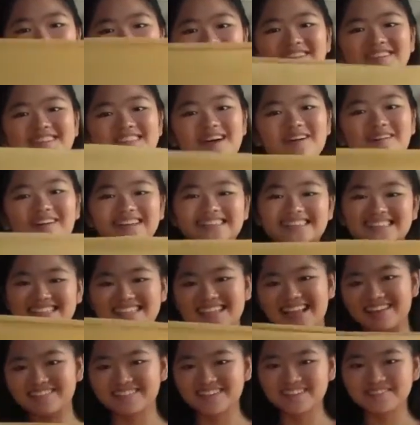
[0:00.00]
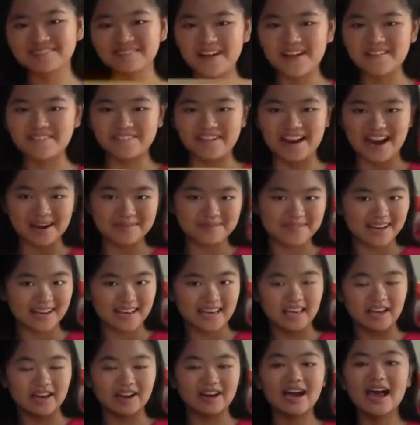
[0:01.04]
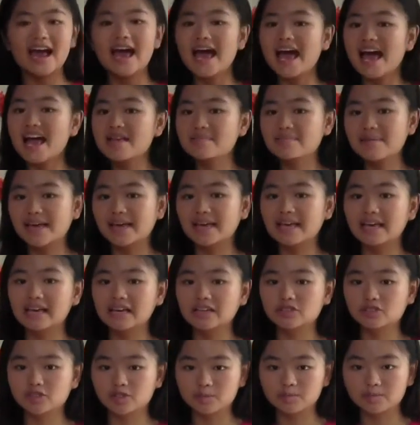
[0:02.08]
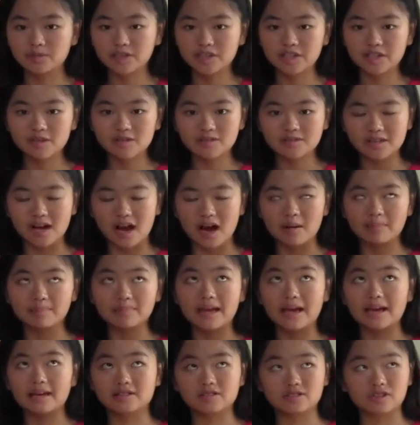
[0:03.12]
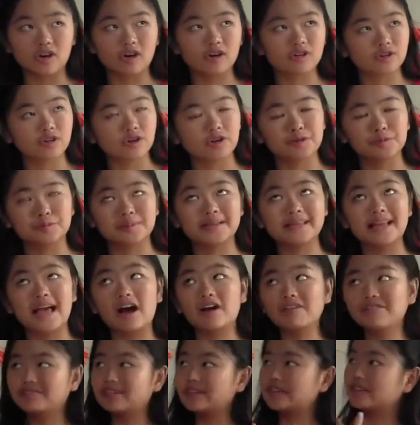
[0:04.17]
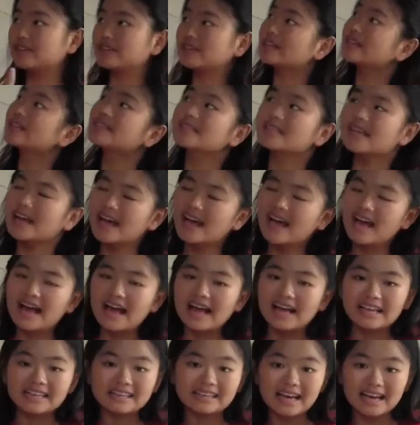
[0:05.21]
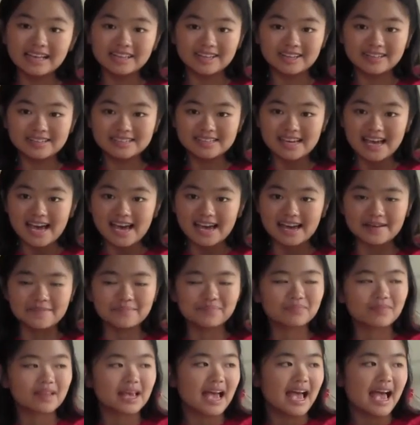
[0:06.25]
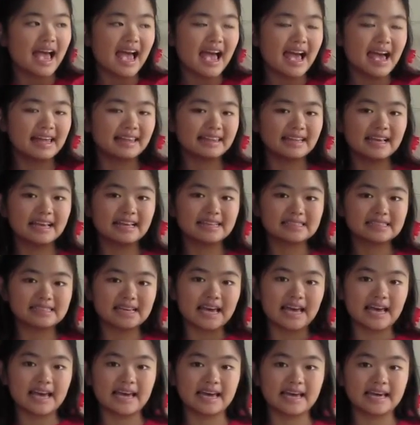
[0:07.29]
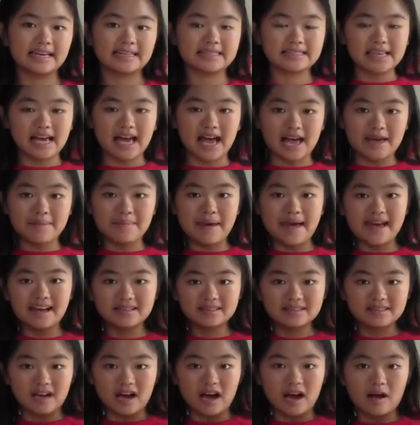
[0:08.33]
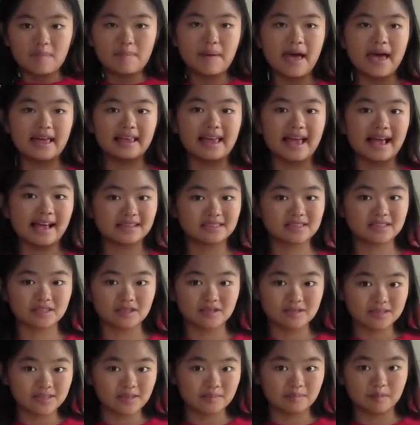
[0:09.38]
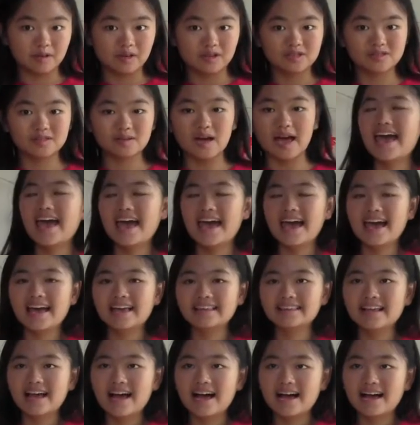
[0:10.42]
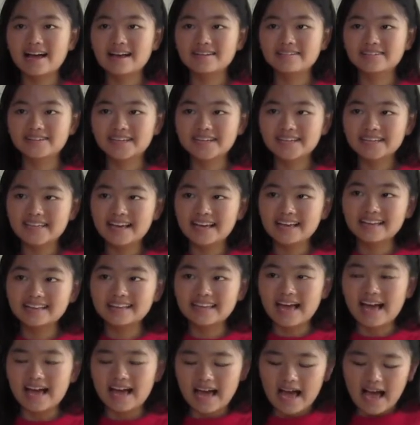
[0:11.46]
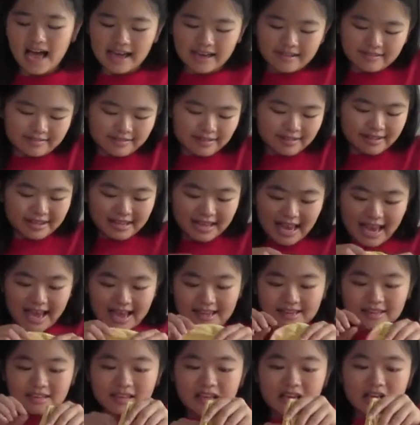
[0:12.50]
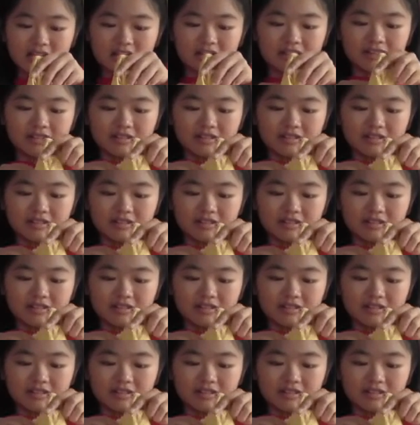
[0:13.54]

using what's left of my fabric here and making a super cute top that I saw on Urban Outfitters the other day. And it's a tie back top and it has no zippers, and I really think that I can